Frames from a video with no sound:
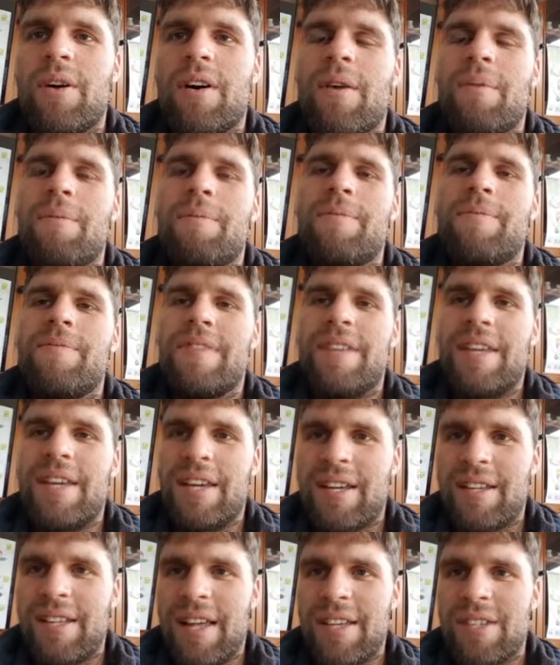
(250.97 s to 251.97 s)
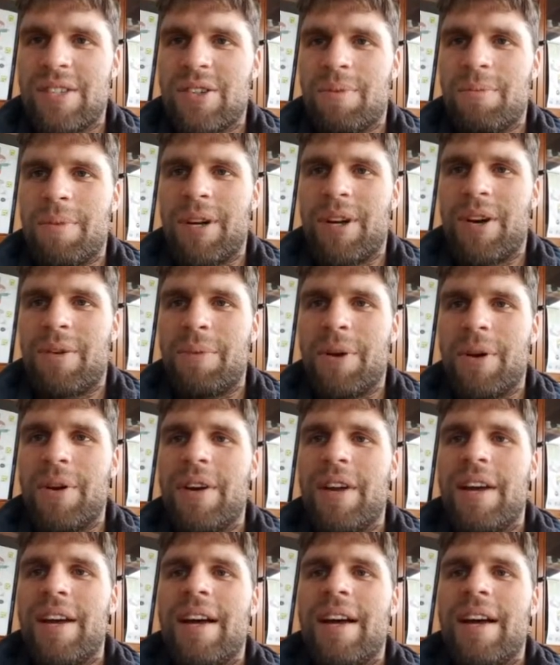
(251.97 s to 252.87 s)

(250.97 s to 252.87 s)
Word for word: Oh, there that stopped my combo.